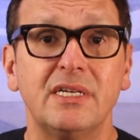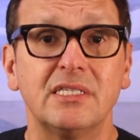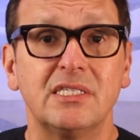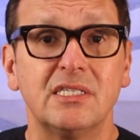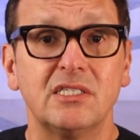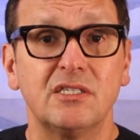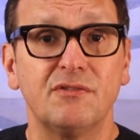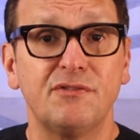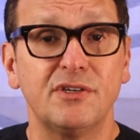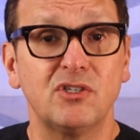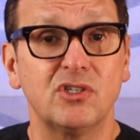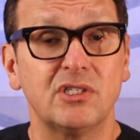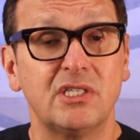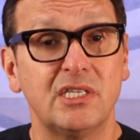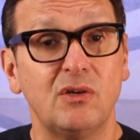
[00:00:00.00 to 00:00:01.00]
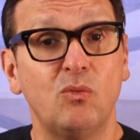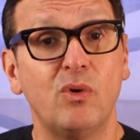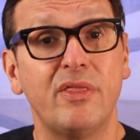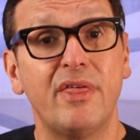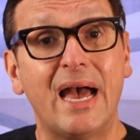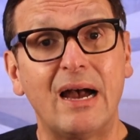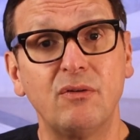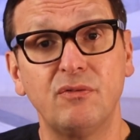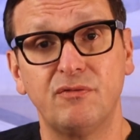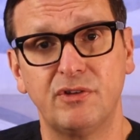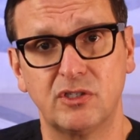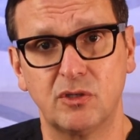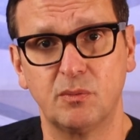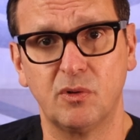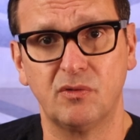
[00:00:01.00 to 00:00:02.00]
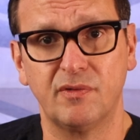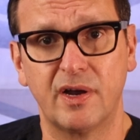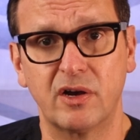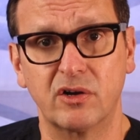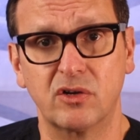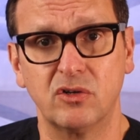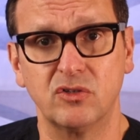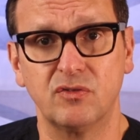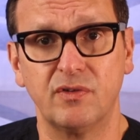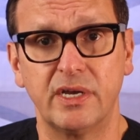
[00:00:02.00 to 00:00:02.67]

venous insufficiency without visible varicose